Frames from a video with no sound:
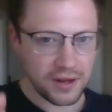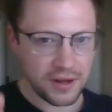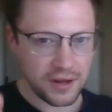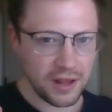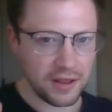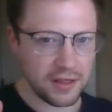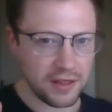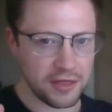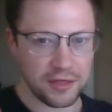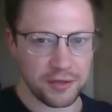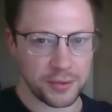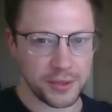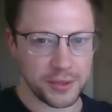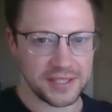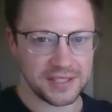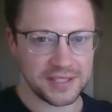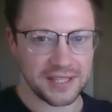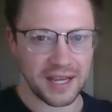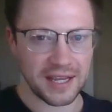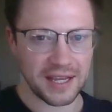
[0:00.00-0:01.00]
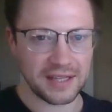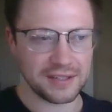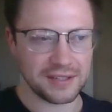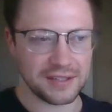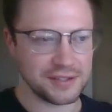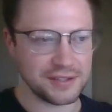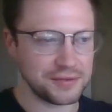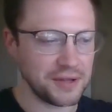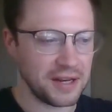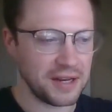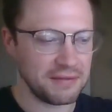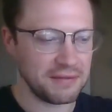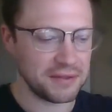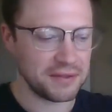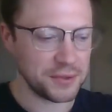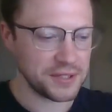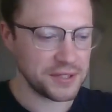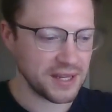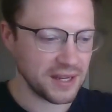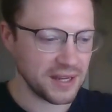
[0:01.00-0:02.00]
in 3 seconds, not even 3
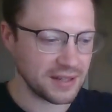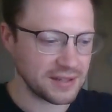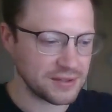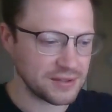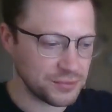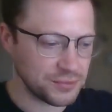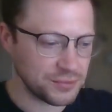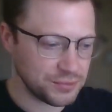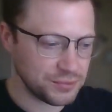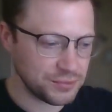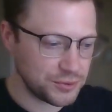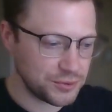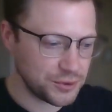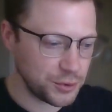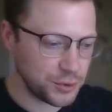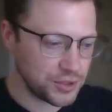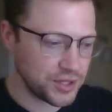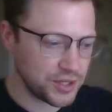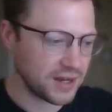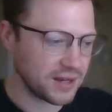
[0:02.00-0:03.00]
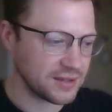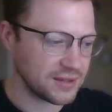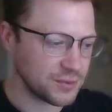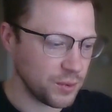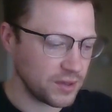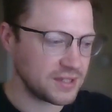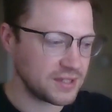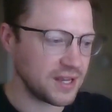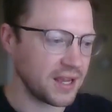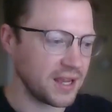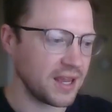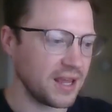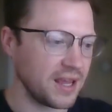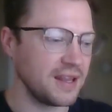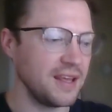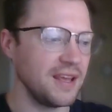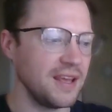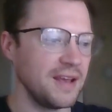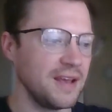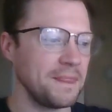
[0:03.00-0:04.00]
seconds, 2 seconds, 1 second,
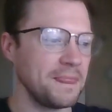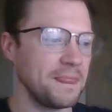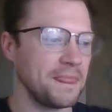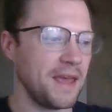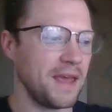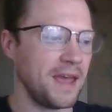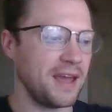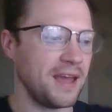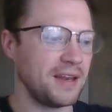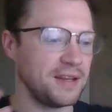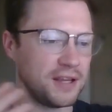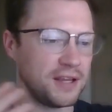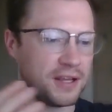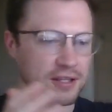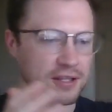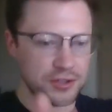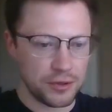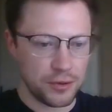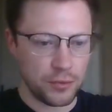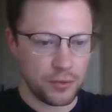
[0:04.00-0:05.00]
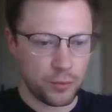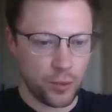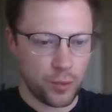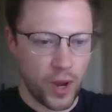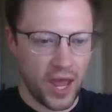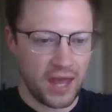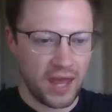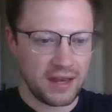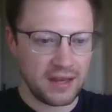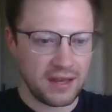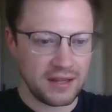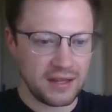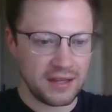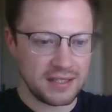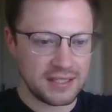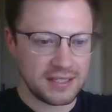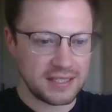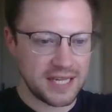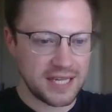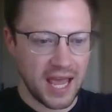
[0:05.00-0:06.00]
and it's red, it's
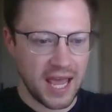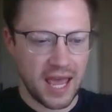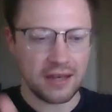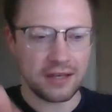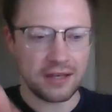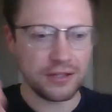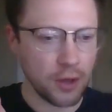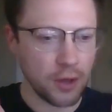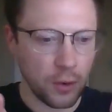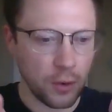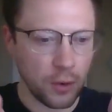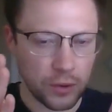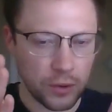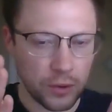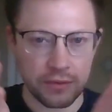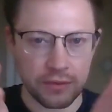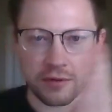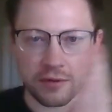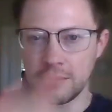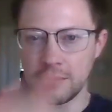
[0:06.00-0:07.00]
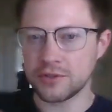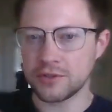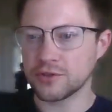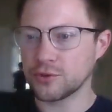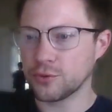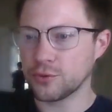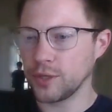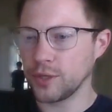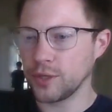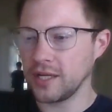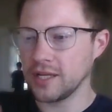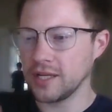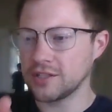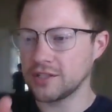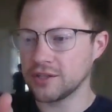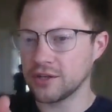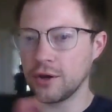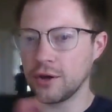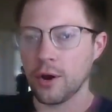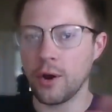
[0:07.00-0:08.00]
dead, don't work with them. It's green, it's a
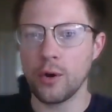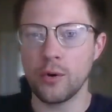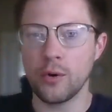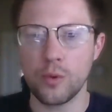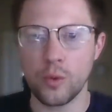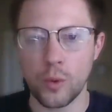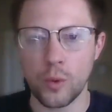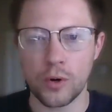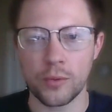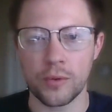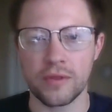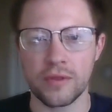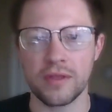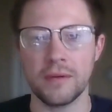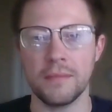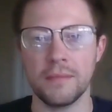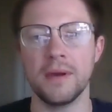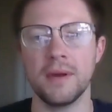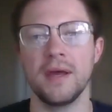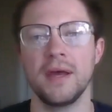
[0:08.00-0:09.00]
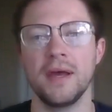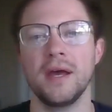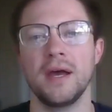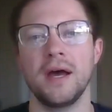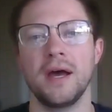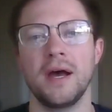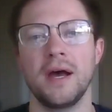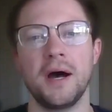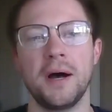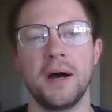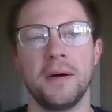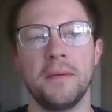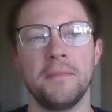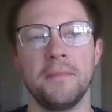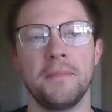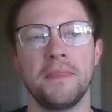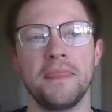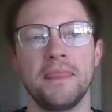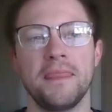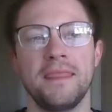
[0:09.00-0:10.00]
go, work with them.
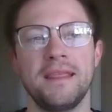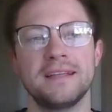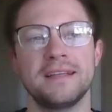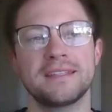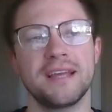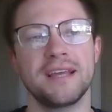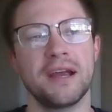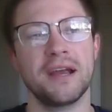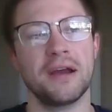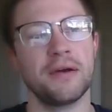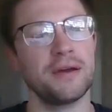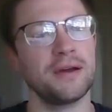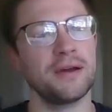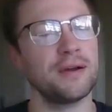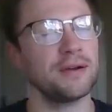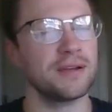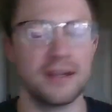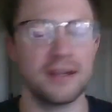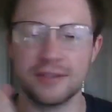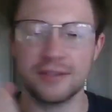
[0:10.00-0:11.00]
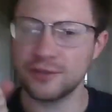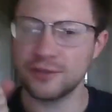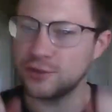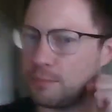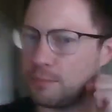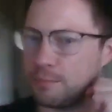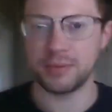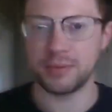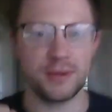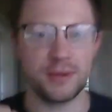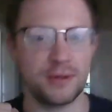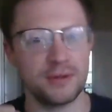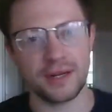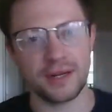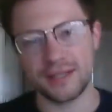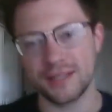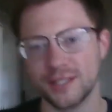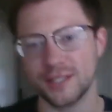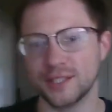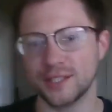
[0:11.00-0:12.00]
This carrier got super
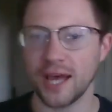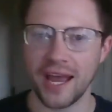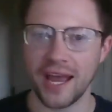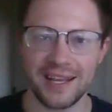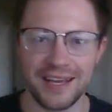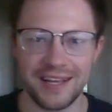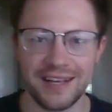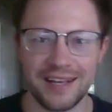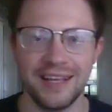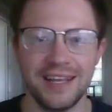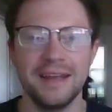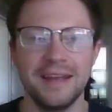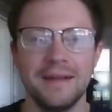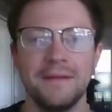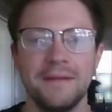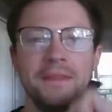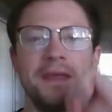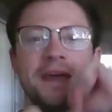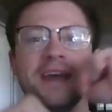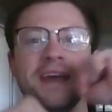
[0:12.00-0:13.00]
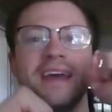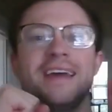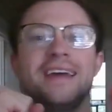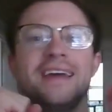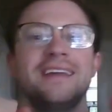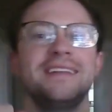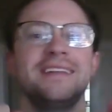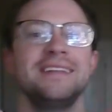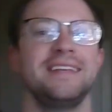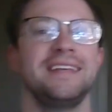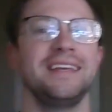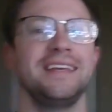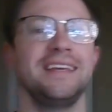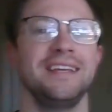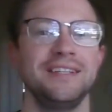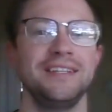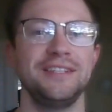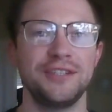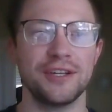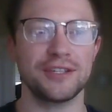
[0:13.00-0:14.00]
excited and he
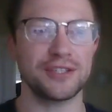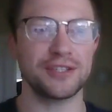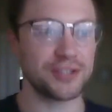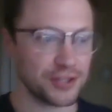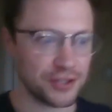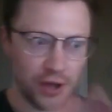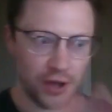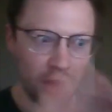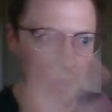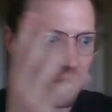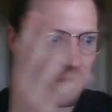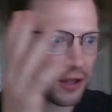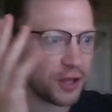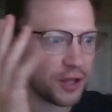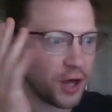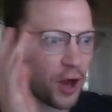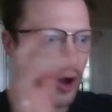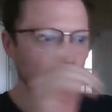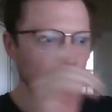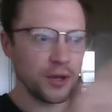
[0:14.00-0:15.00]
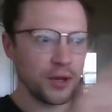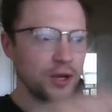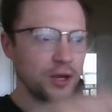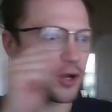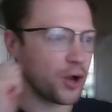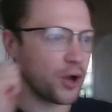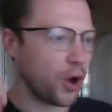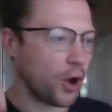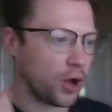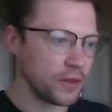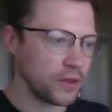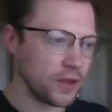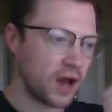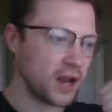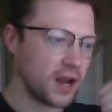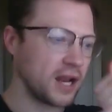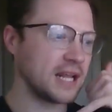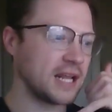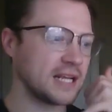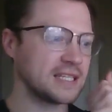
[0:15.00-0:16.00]
just saw the load, called on
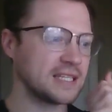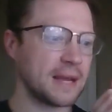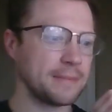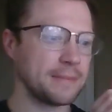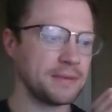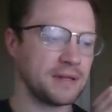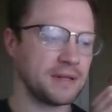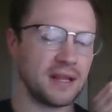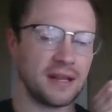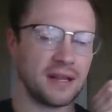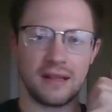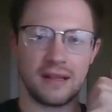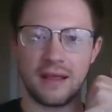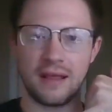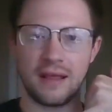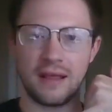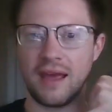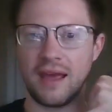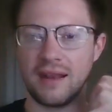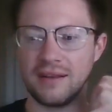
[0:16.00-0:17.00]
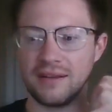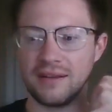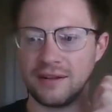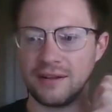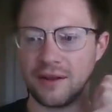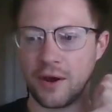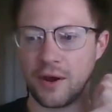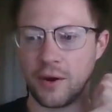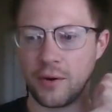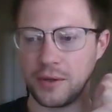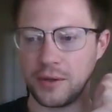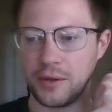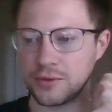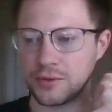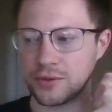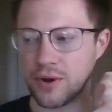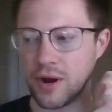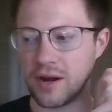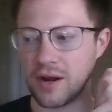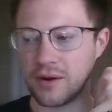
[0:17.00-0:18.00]
it, accepted it, and then he was
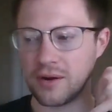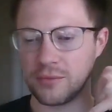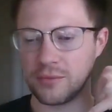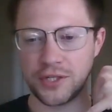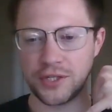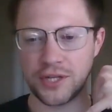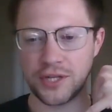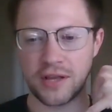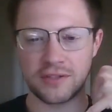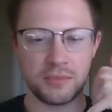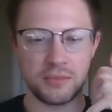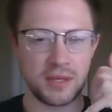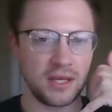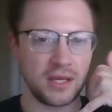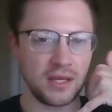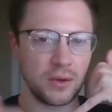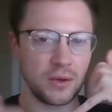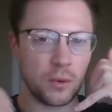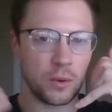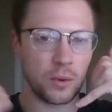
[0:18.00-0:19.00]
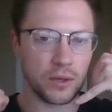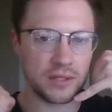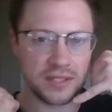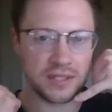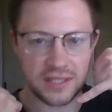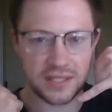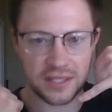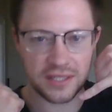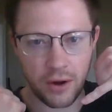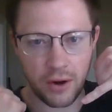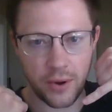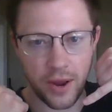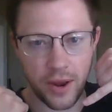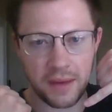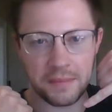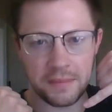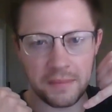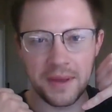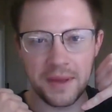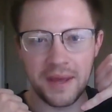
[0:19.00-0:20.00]
trying to reach out to me or his
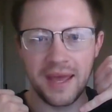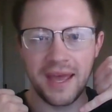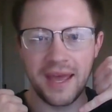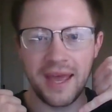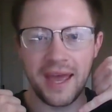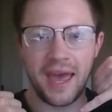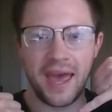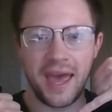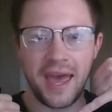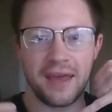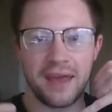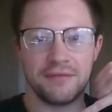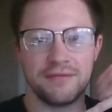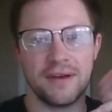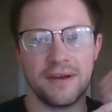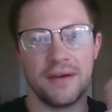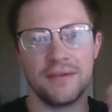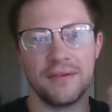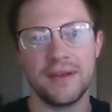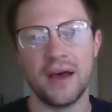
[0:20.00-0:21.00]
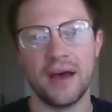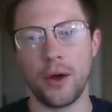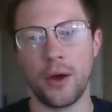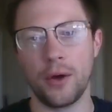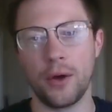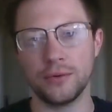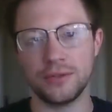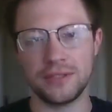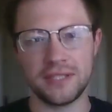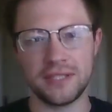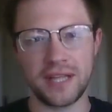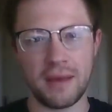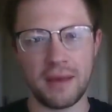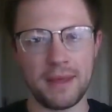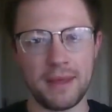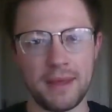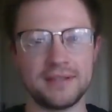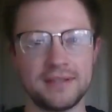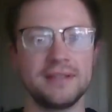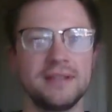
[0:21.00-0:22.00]
CRM and found out, oh damn
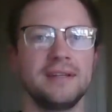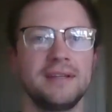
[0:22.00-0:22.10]
it,